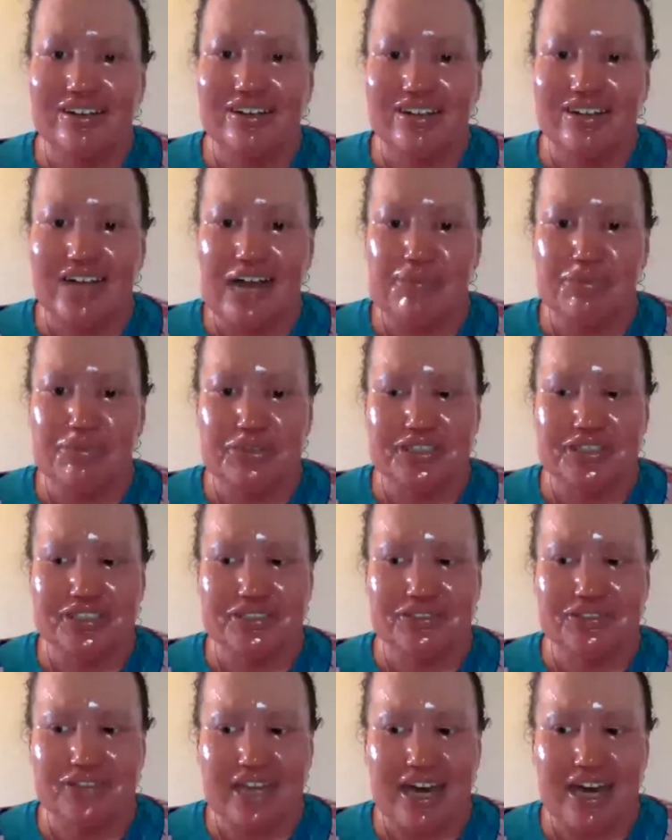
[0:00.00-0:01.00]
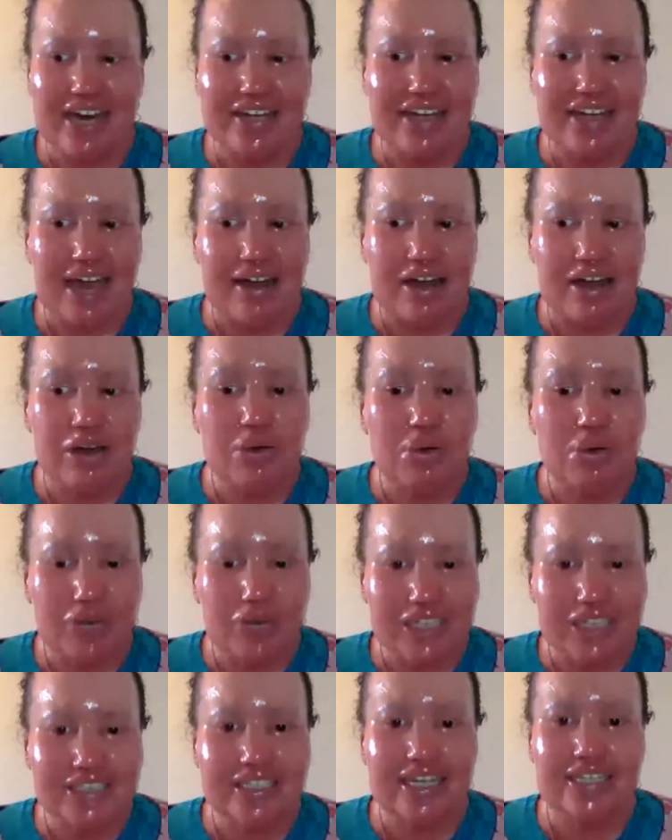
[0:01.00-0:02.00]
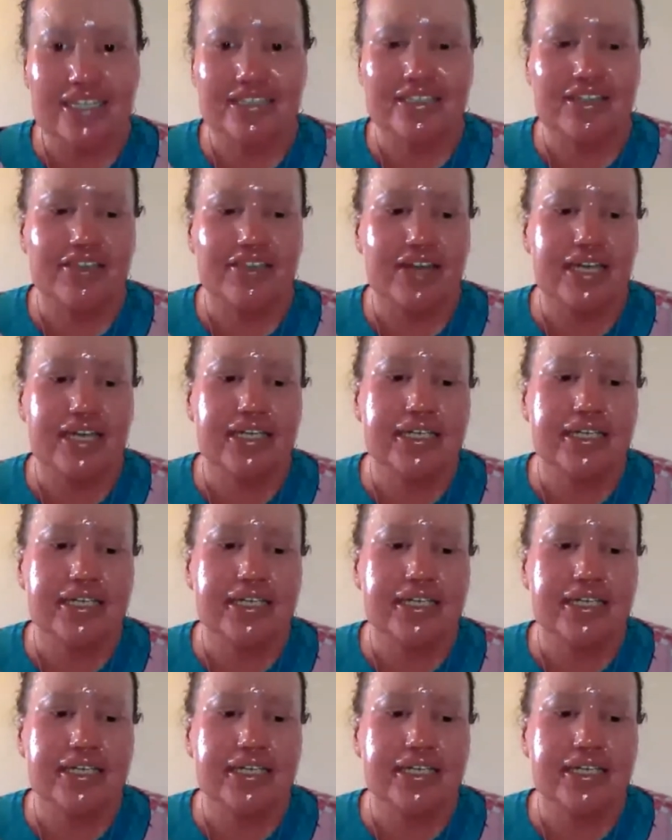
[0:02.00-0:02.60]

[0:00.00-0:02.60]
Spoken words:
Aboriginal land, and I always like to thank